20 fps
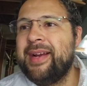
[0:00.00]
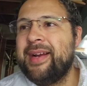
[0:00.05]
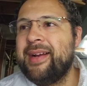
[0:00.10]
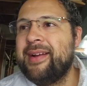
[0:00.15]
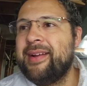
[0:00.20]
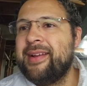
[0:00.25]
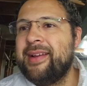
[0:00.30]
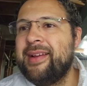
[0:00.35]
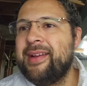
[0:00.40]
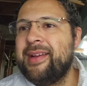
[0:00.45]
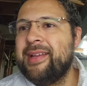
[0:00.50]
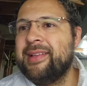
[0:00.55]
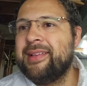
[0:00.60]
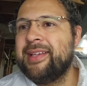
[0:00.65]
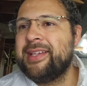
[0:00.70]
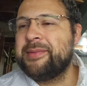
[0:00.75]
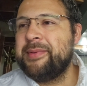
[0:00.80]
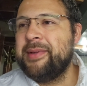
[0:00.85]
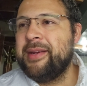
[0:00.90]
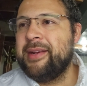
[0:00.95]
yeah, it
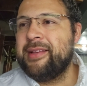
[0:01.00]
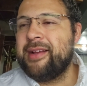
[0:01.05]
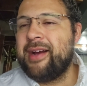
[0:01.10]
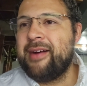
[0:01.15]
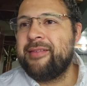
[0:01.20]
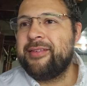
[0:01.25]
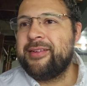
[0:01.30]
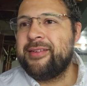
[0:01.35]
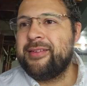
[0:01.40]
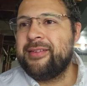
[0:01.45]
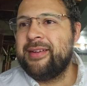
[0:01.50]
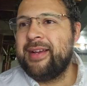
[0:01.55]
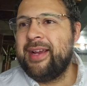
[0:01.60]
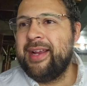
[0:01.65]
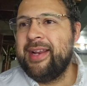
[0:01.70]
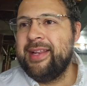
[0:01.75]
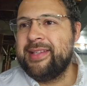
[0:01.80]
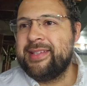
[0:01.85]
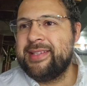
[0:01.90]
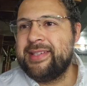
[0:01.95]
needs to be the novel
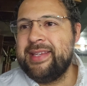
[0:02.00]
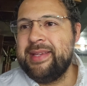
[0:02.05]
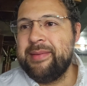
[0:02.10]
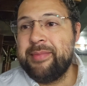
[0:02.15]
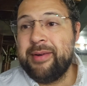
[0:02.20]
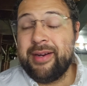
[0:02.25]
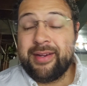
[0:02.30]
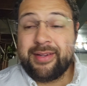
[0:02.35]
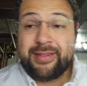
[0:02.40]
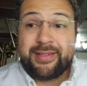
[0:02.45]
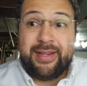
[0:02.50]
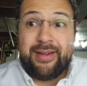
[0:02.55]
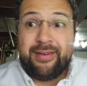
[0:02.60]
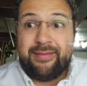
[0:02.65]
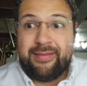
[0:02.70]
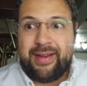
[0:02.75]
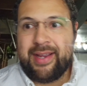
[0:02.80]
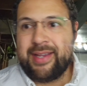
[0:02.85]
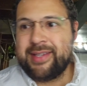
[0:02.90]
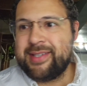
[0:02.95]
and it's debug. So
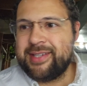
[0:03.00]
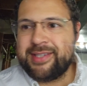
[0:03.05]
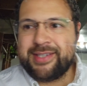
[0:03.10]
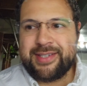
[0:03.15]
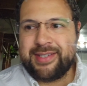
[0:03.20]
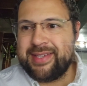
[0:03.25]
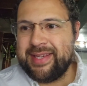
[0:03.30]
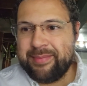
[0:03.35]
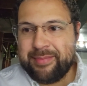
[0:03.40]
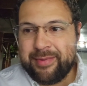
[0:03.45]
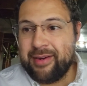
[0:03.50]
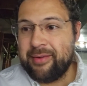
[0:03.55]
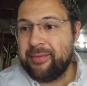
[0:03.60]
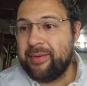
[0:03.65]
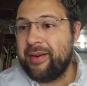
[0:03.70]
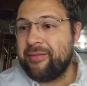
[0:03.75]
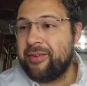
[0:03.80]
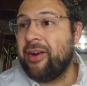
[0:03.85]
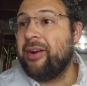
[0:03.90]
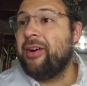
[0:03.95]
I guess this is
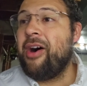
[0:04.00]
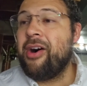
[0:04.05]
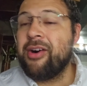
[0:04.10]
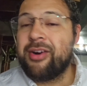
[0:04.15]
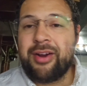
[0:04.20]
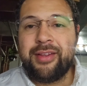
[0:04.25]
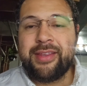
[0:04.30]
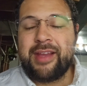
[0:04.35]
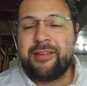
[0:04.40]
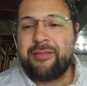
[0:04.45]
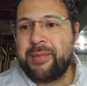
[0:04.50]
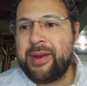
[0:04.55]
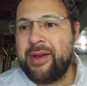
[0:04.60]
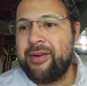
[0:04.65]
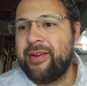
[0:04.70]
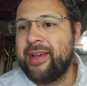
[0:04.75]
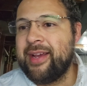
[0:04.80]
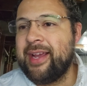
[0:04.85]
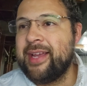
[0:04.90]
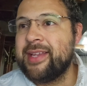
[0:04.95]
debug. I'll call that from
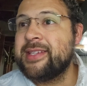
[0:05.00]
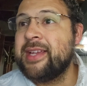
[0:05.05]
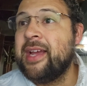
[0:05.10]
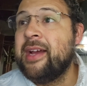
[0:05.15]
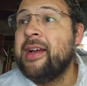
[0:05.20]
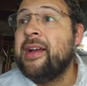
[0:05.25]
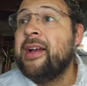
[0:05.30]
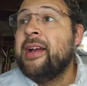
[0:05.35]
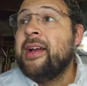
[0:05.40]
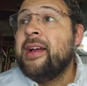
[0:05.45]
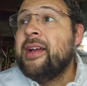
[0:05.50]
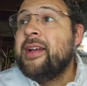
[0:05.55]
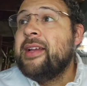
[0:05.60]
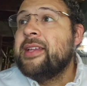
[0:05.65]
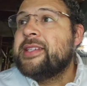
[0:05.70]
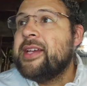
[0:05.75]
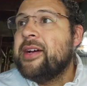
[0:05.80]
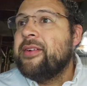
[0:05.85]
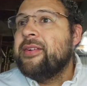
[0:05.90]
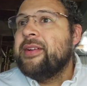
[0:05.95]
now on.
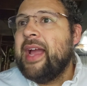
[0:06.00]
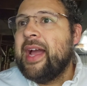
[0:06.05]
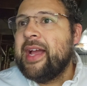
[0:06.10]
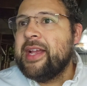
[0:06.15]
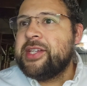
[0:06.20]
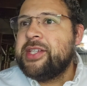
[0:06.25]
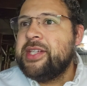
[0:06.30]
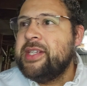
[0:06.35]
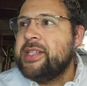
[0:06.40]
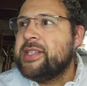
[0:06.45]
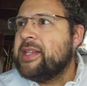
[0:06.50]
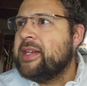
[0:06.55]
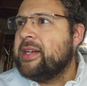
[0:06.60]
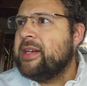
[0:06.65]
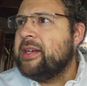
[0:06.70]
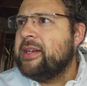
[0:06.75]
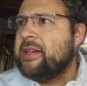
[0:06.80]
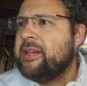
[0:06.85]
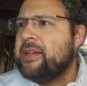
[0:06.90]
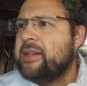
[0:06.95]
So yeah, she's
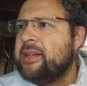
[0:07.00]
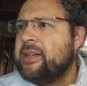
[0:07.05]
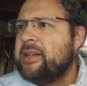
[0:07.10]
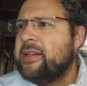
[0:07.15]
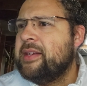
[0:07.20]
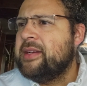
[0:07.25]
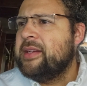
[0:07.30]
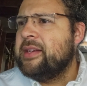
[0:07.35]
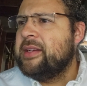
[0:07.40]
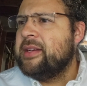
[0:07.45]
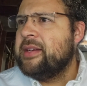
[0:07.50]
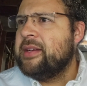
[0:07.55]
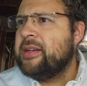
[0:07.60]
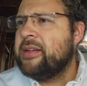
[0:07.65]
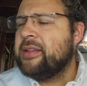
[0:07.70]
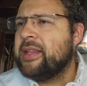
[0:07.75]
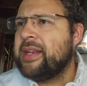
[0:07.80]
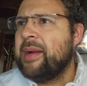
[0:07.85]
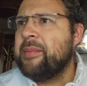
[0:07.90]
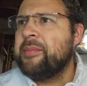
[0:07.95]
hold on,
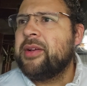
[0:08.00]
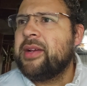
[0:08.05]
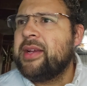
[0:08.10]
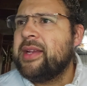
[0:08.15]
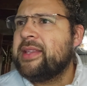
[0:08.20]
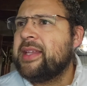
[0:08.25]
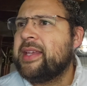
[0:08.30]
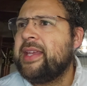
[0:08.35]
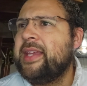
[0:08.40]
I'm looking